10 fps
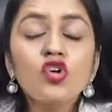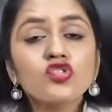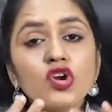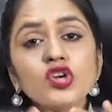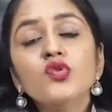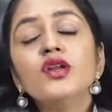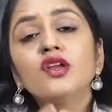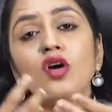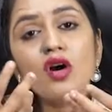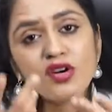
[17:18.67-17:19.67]
So during
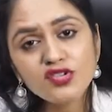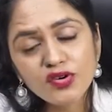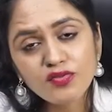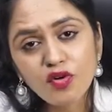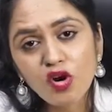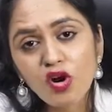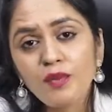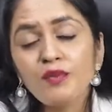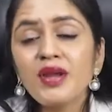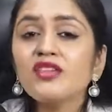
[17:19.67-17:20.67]
your urgent
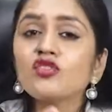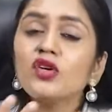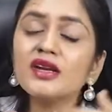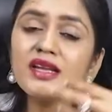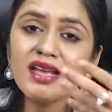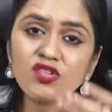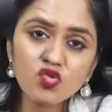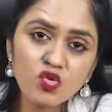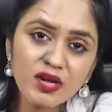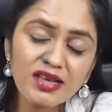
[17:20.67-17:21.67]
follow-up based on case
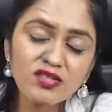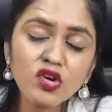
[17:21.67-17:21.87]
to case,